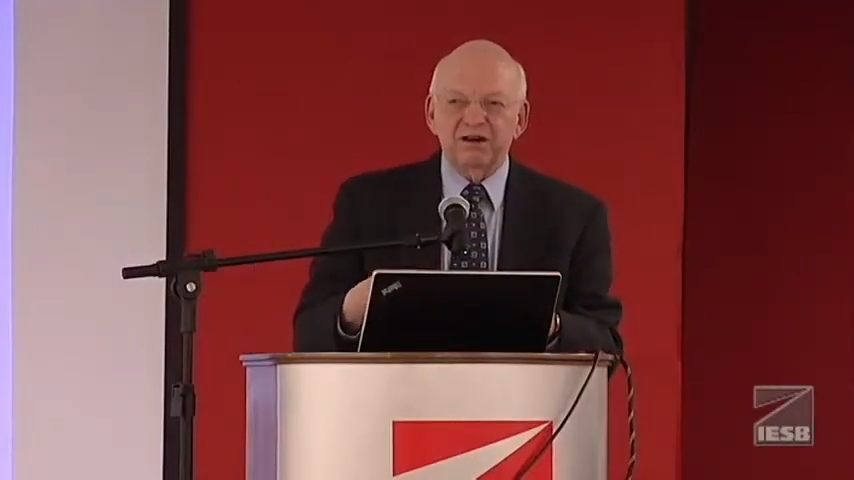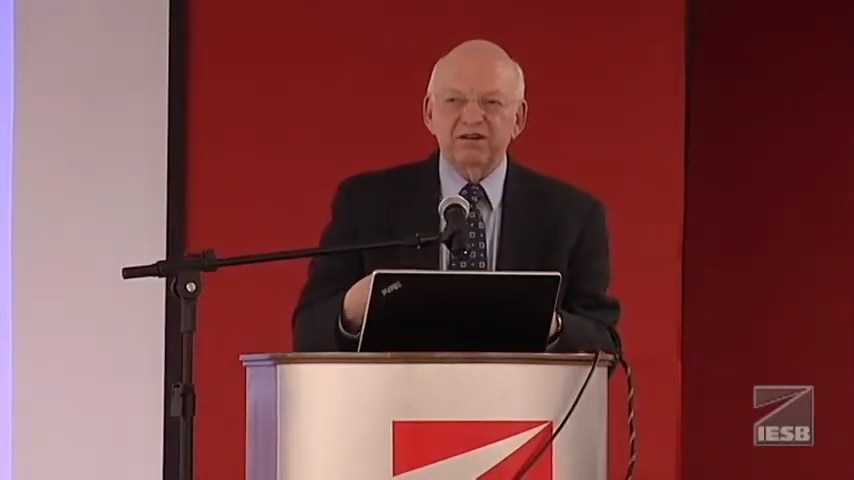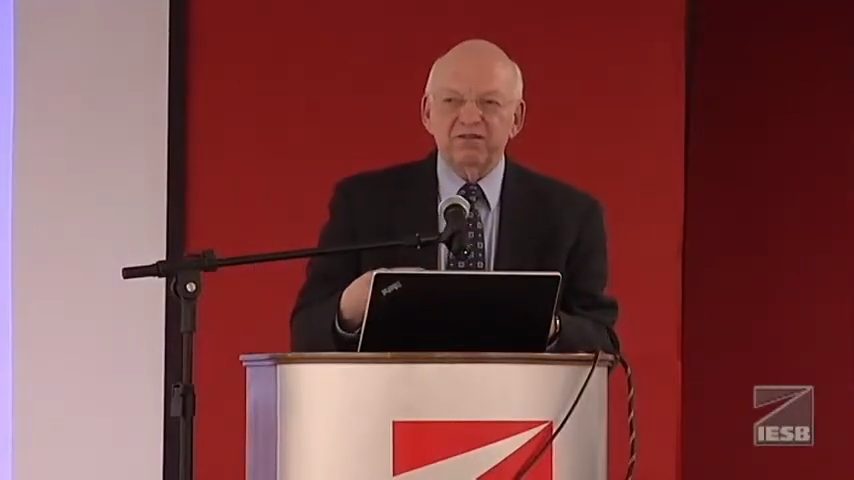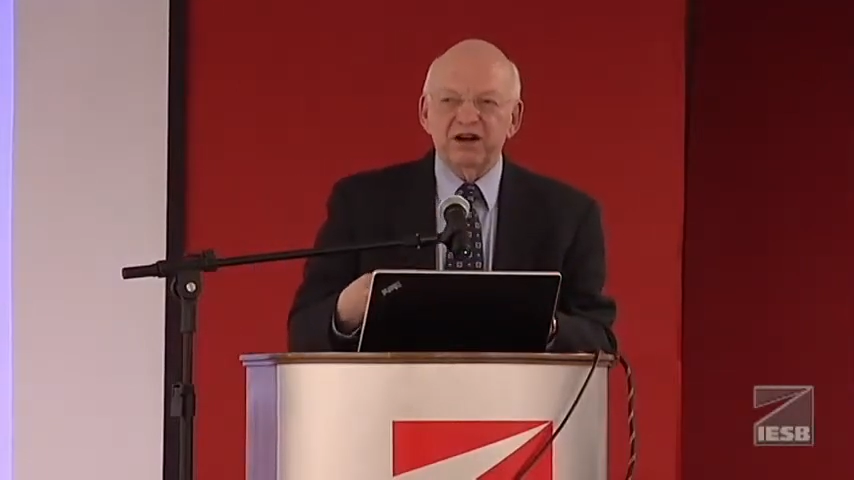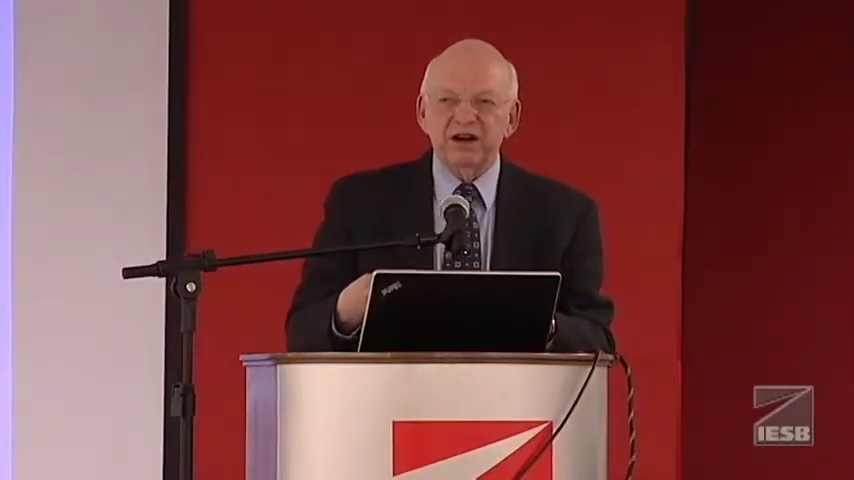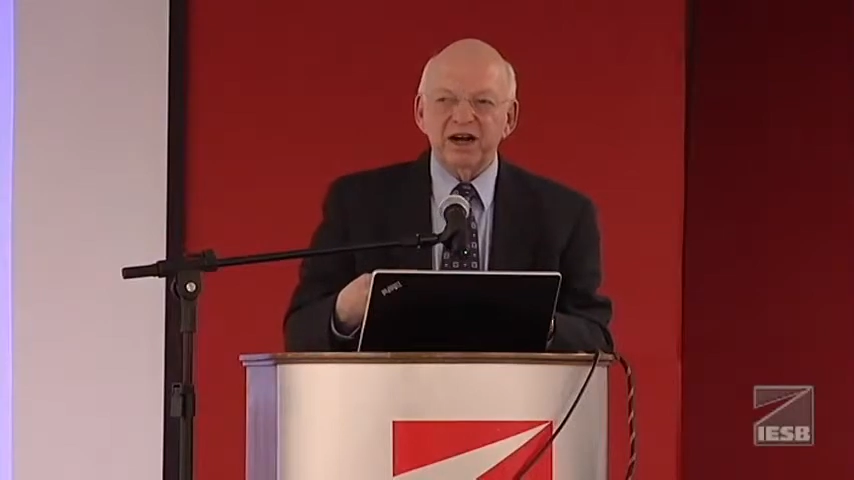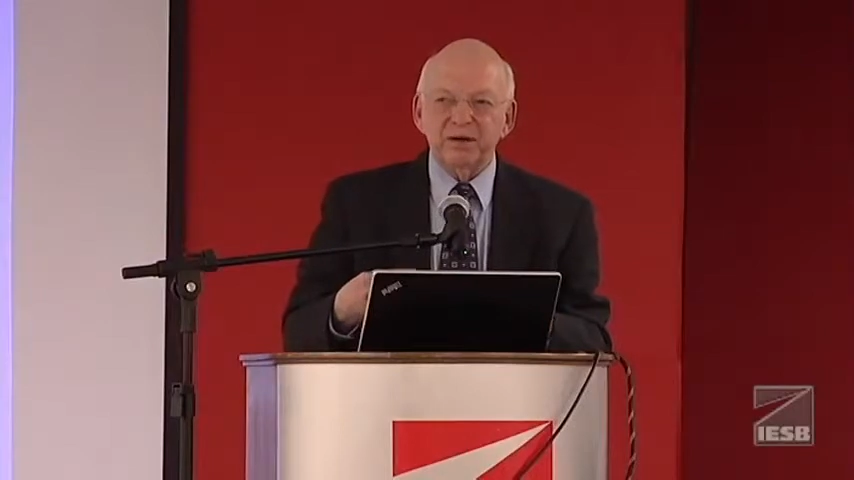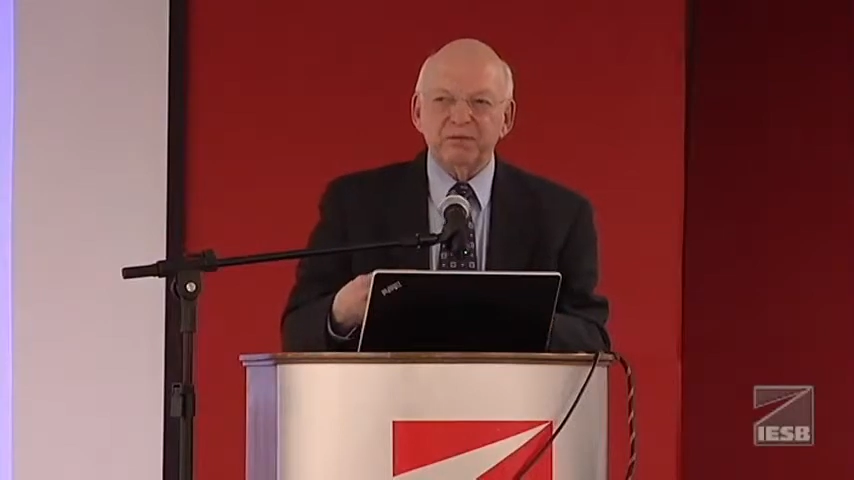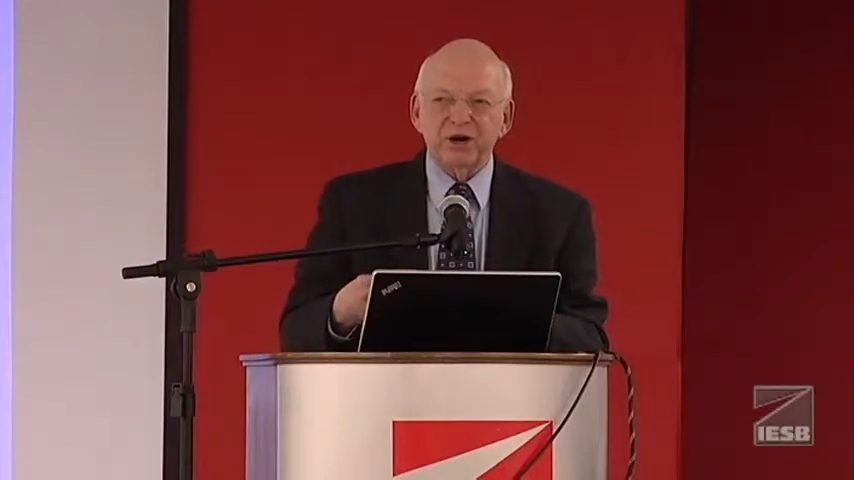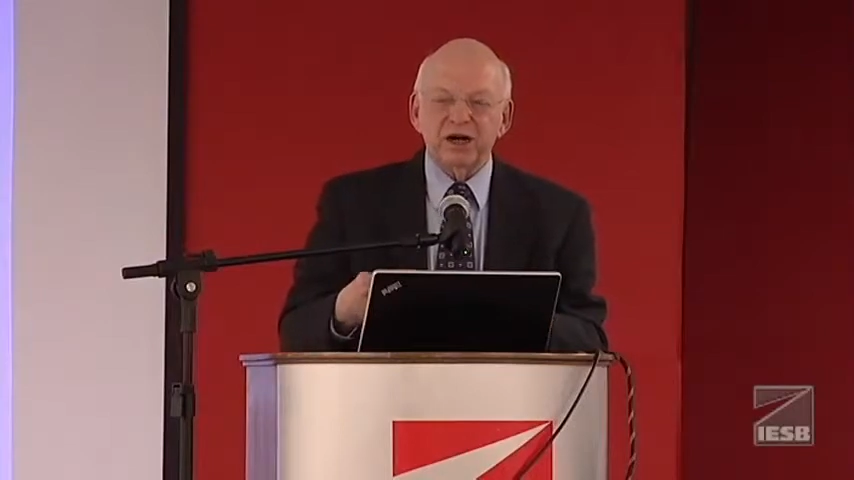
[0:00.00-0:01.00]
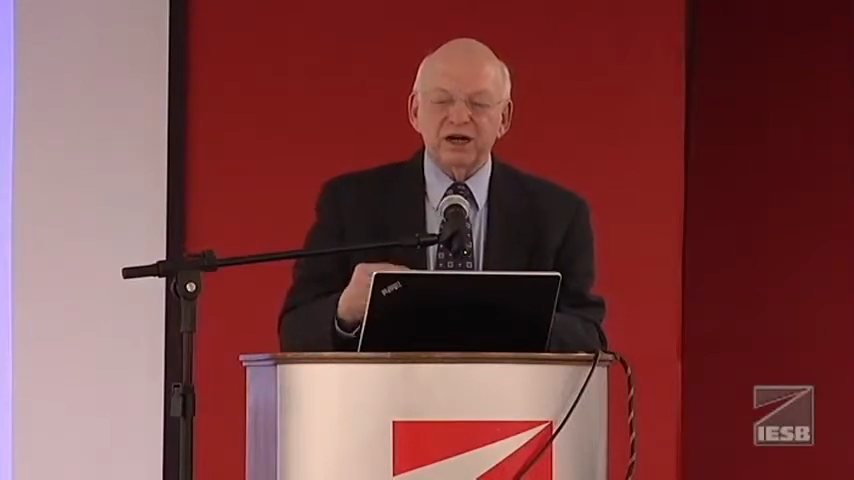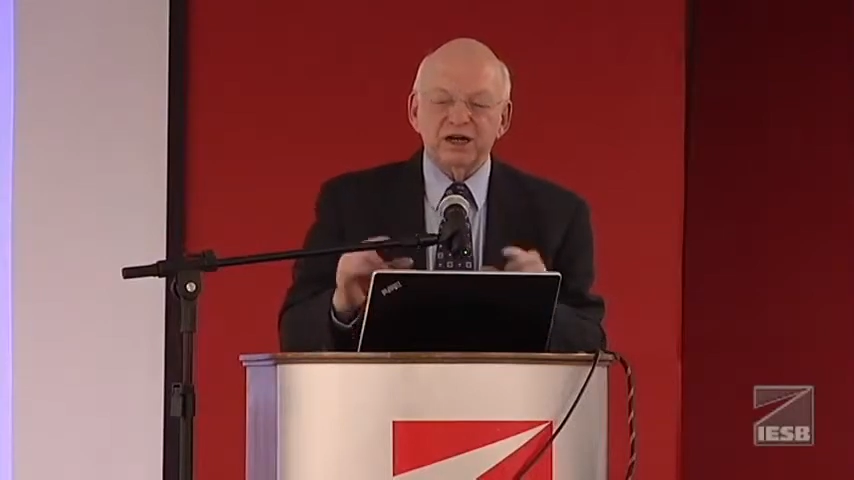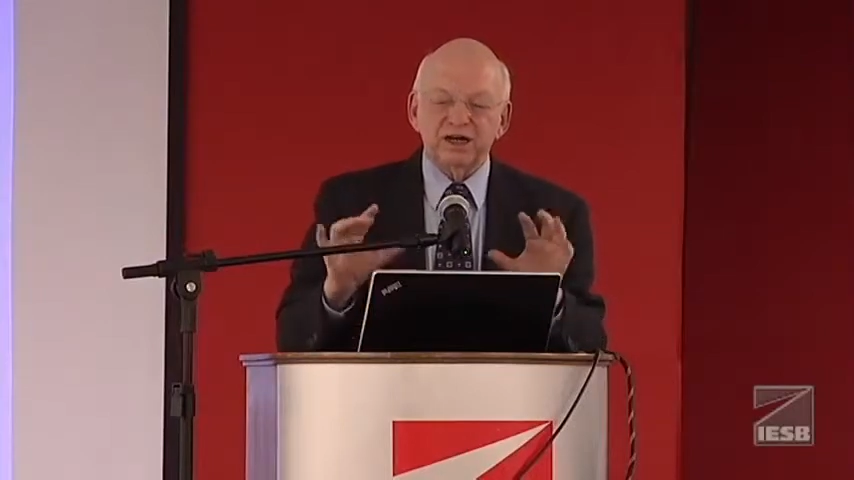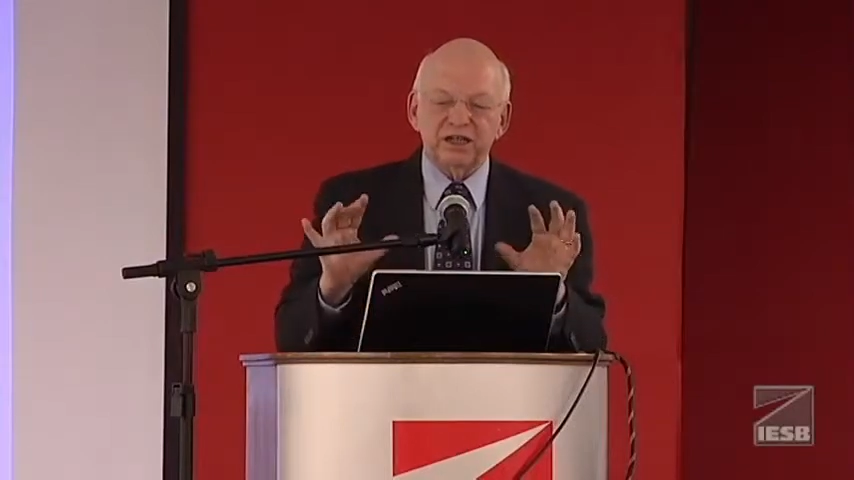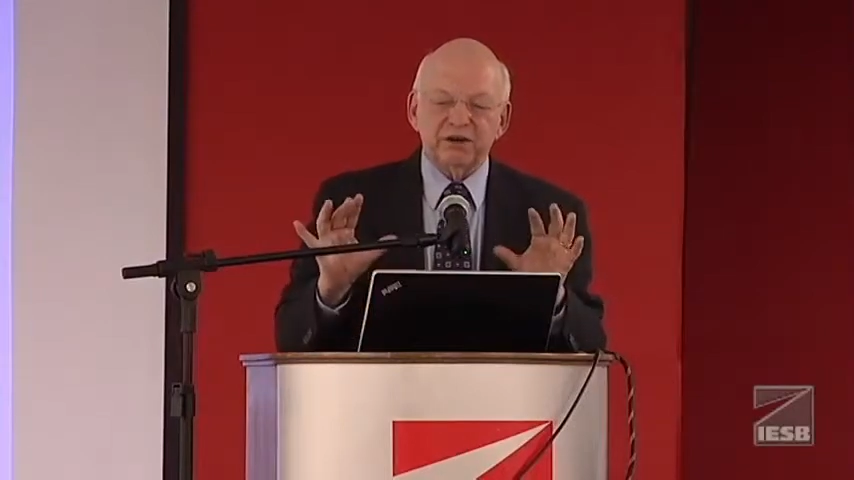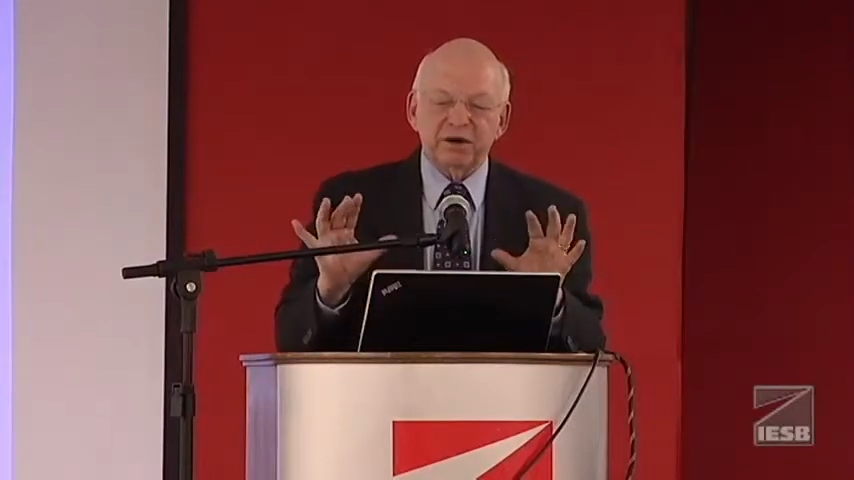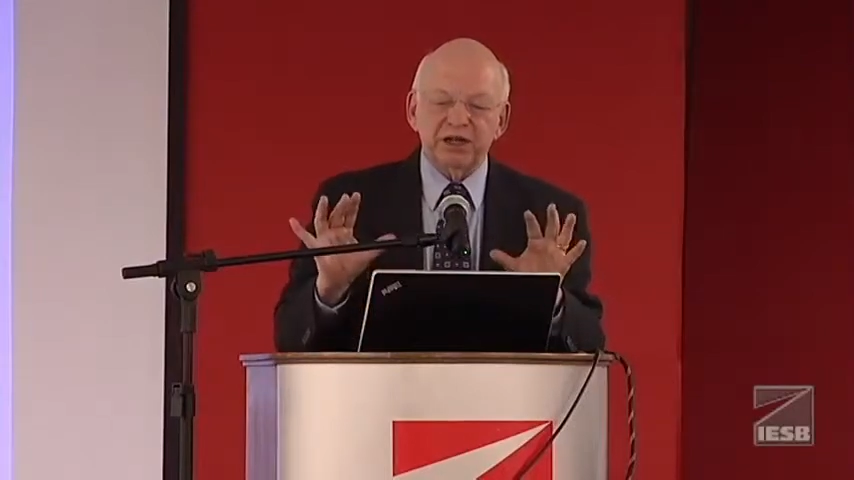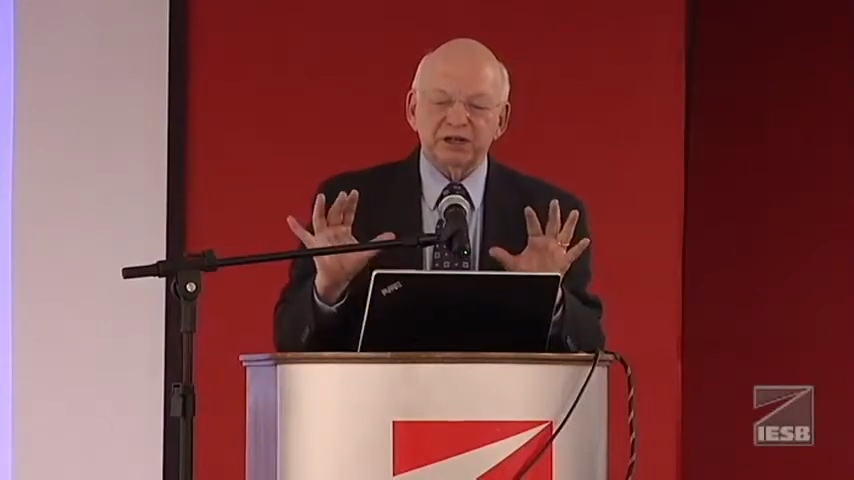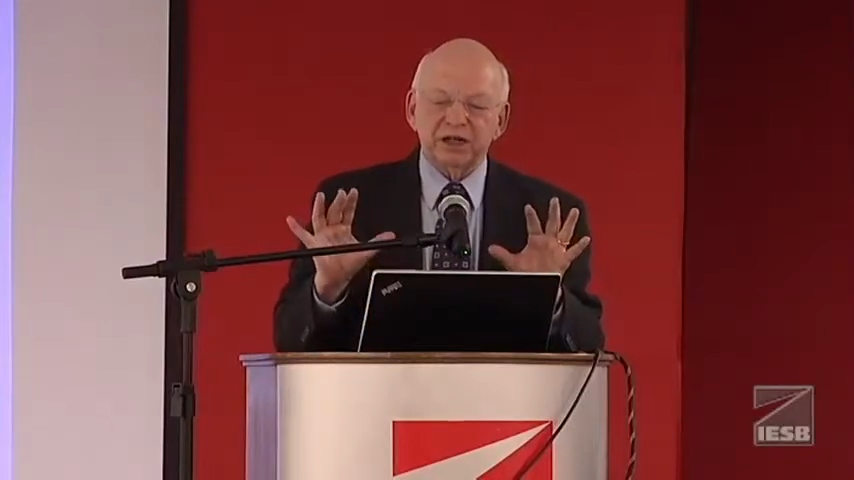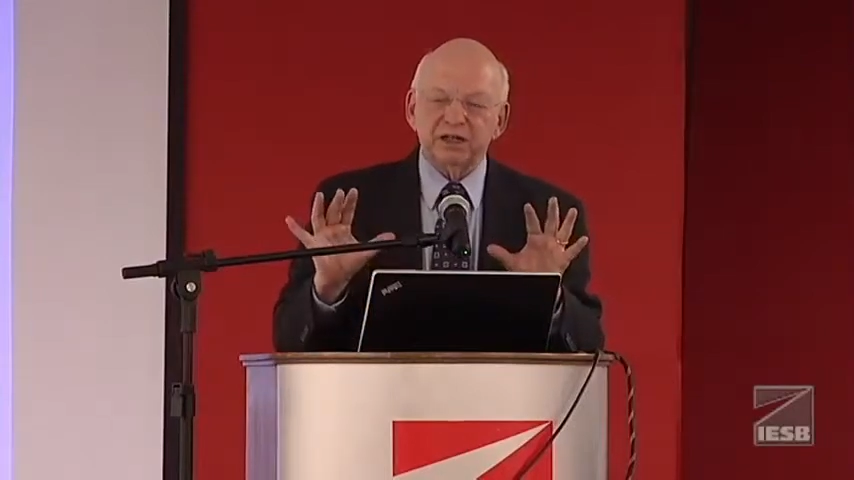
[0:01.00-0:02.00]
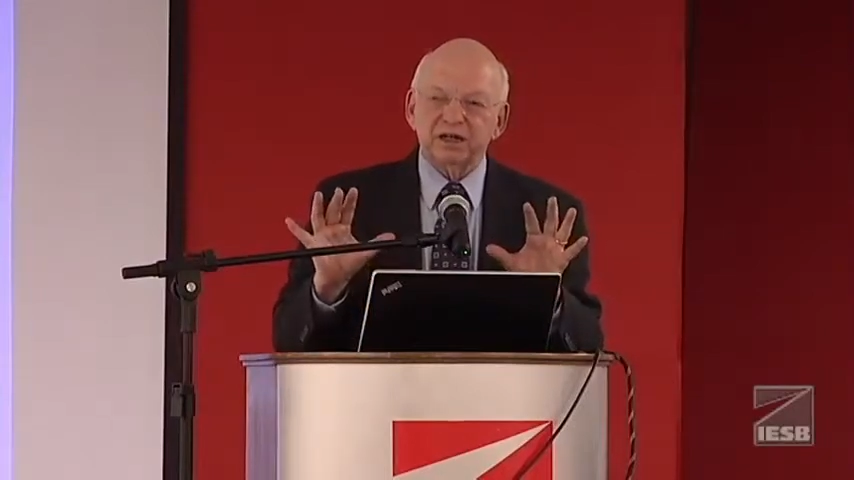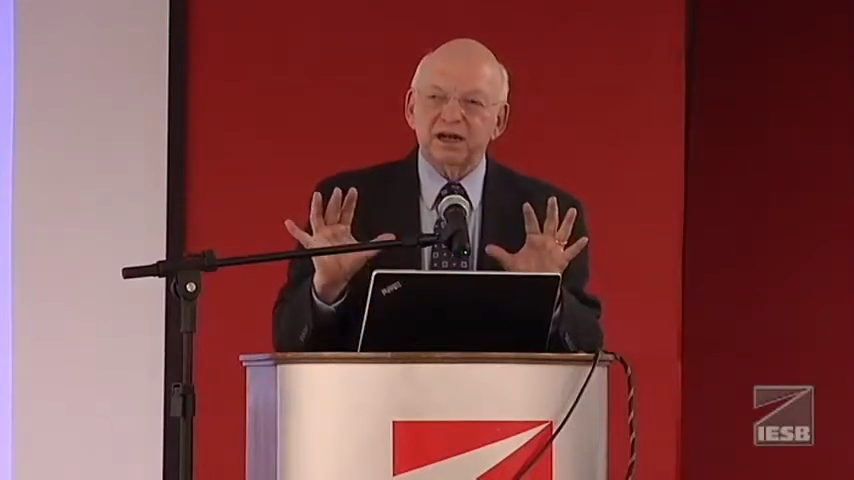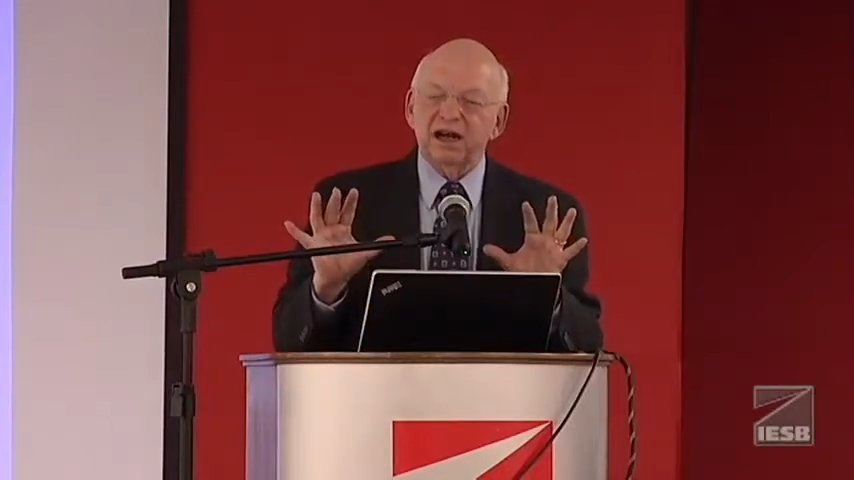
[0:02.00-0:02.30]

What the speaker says: very important considerations.